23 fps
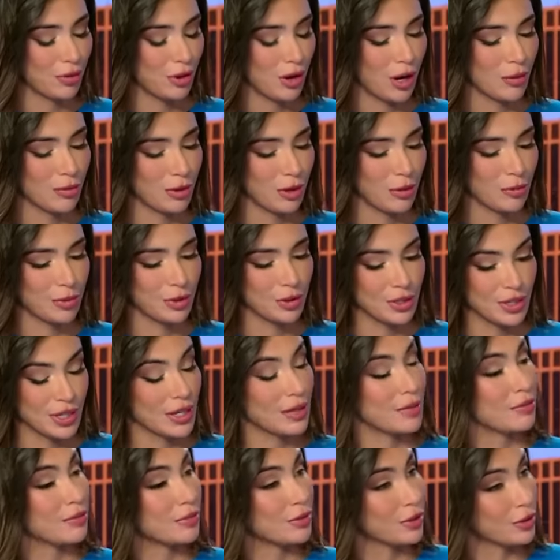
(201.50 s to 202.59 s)
problem. You're
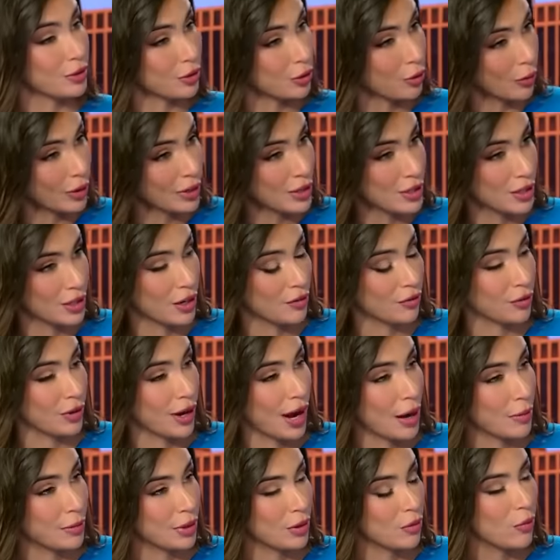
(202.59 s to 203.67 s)
saying you're going to Governor
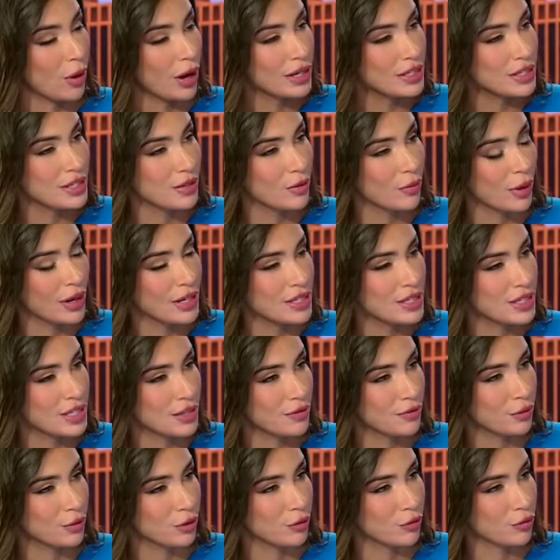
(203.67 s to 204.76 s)
Abbott. Why is it
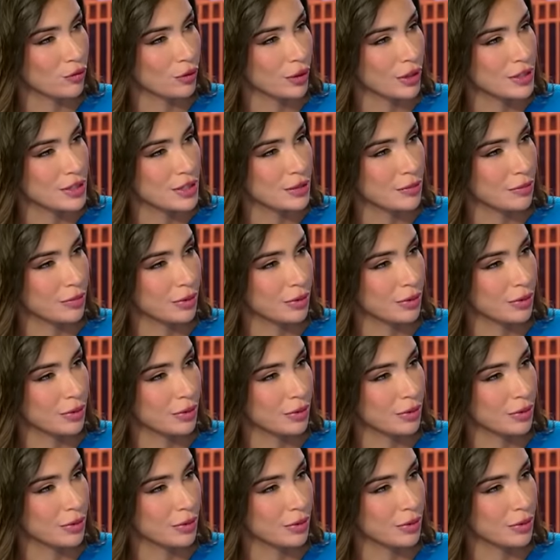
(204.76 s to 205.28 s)
difficult for us to